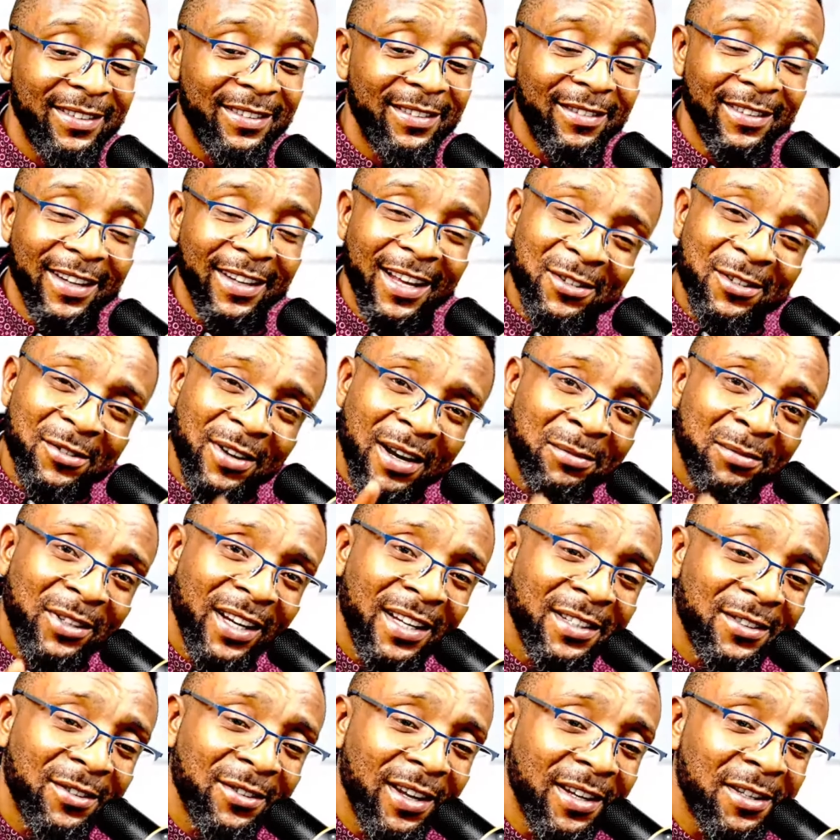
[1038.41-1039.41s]
That's what I'm trying
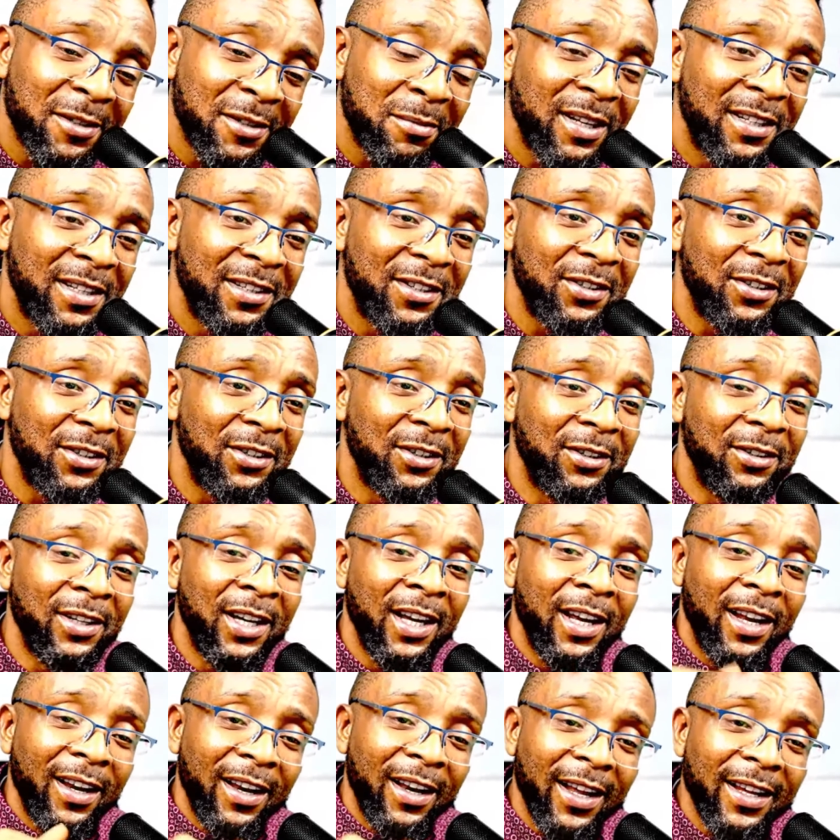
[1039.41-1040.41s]
to explain to you.
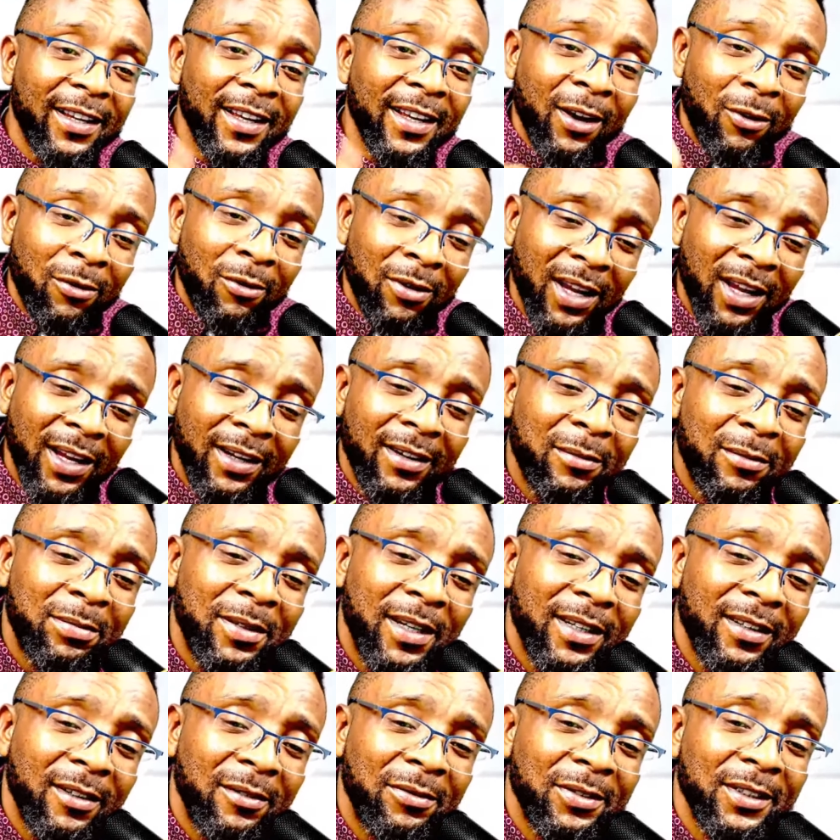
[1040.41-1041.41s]
Like, we are not part
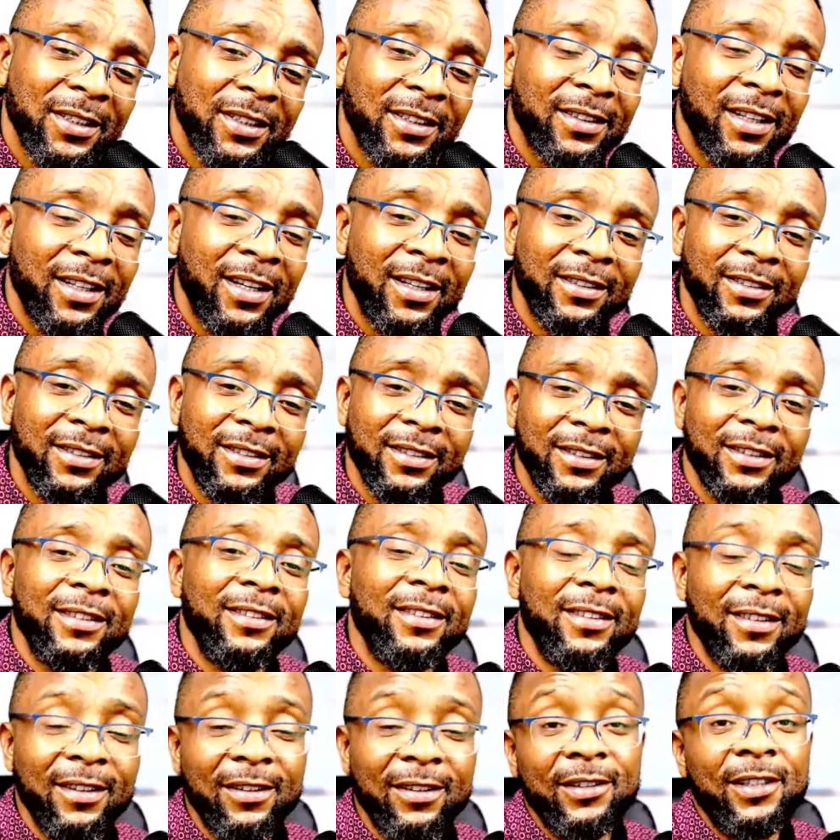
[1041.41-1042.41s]
of it, and you
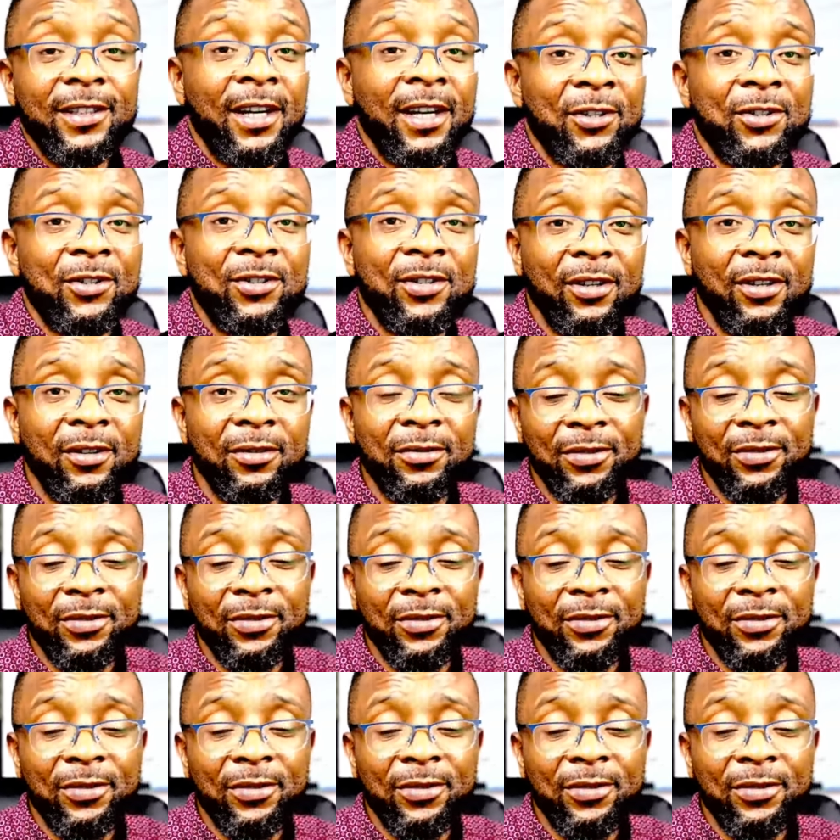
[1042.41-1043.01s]
know that stuff.